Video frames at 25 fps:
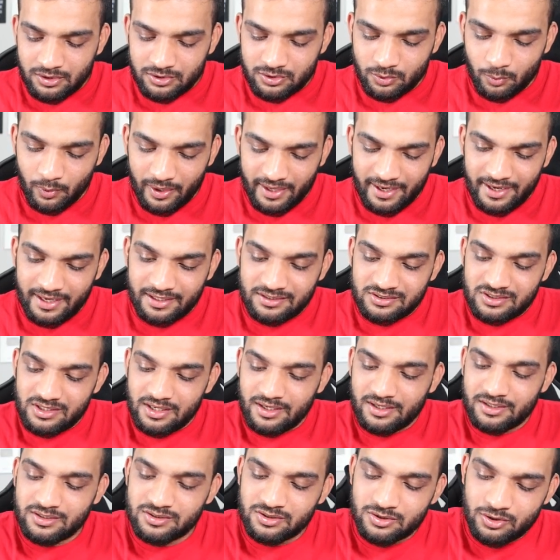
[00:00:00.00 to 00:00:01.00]
So what I can
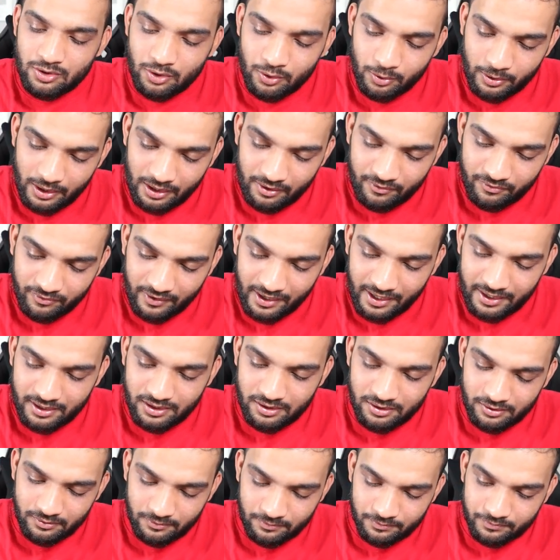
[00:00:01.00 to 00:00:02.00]
say is, okay,
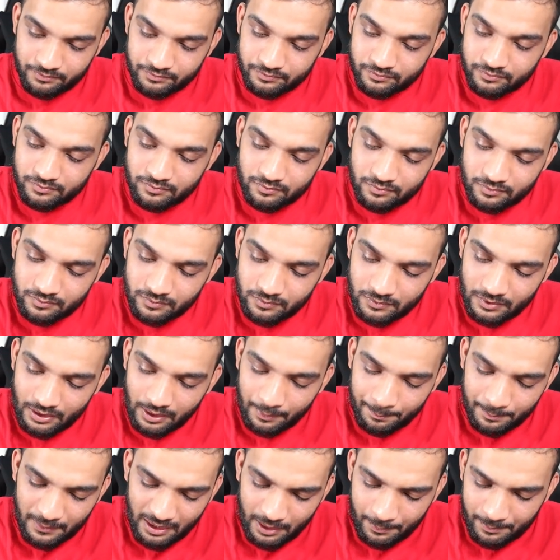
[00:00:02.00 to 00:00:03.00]
fine.
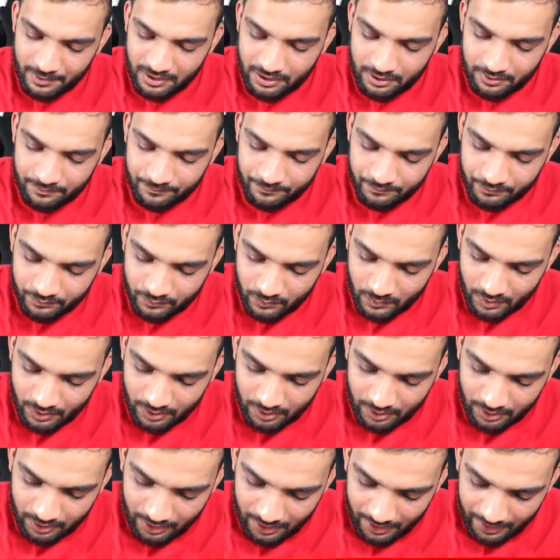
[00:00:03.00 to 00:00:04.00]
Maybe
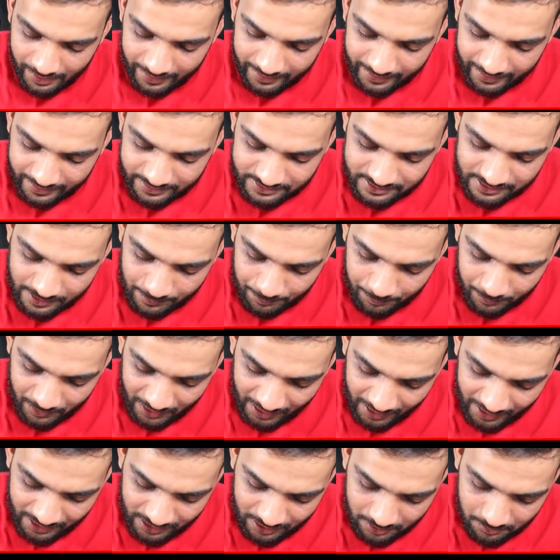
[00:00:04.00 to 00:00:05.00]
I can say
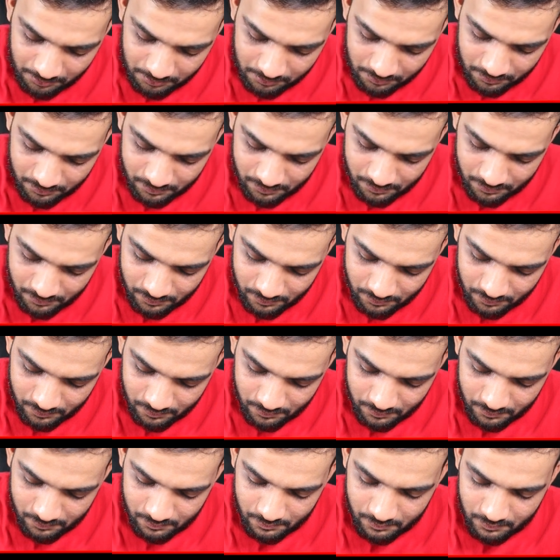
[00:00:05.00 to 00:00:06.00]
prime
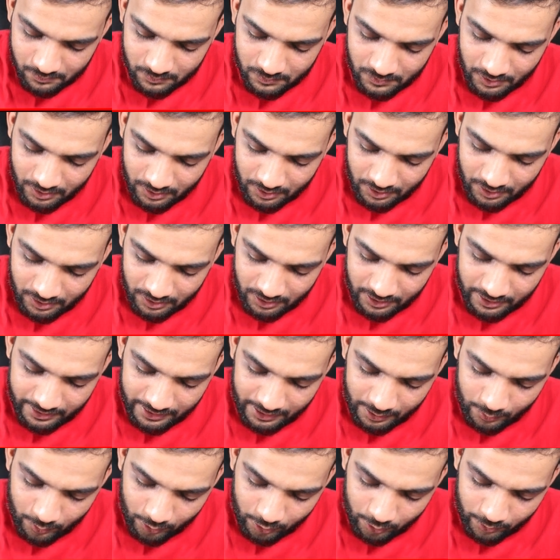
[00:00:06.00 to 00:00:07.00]

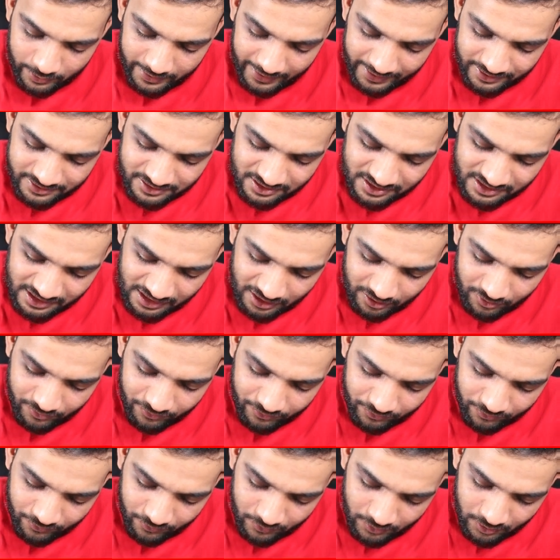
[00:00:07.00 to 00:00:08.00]
equal to get
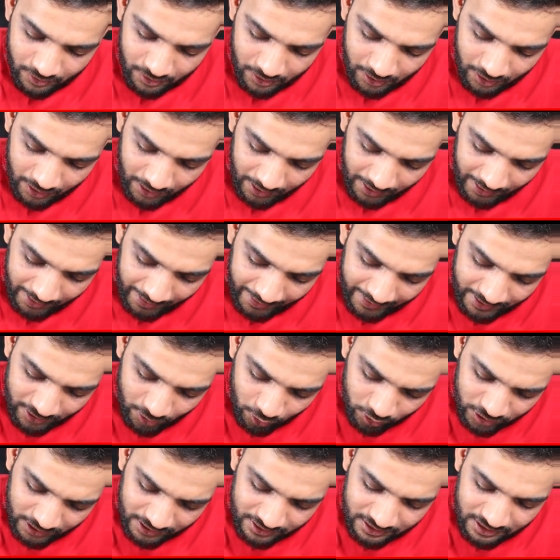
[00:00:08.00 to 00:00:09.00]
sieve. I
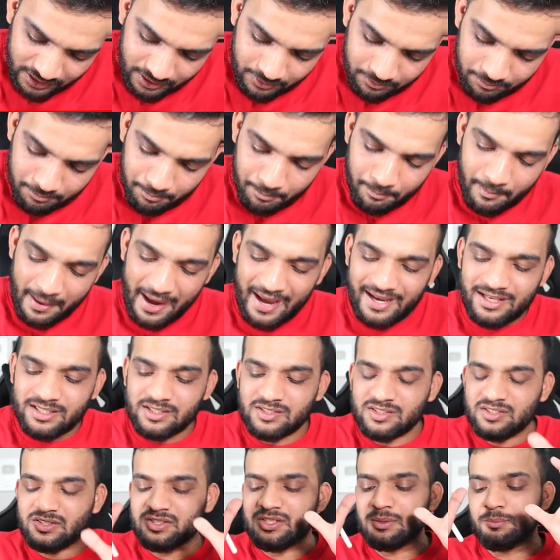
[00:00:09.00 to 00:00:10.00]
know that the
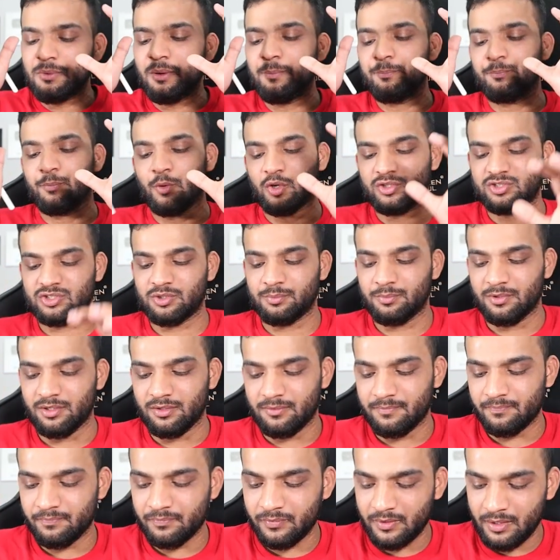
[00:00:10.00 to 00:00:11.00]
maximum
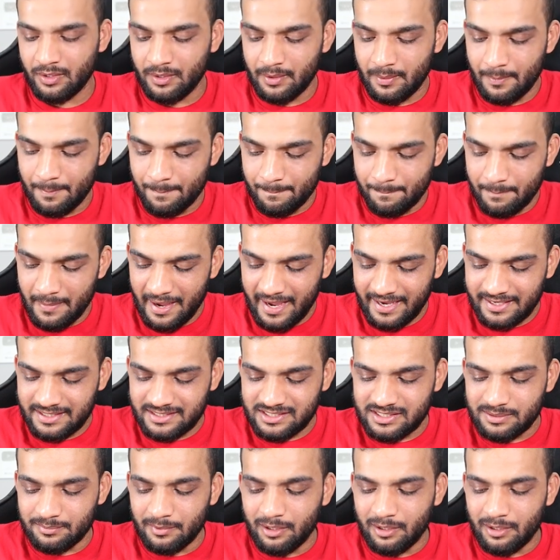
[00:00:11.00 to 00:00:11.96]
possible number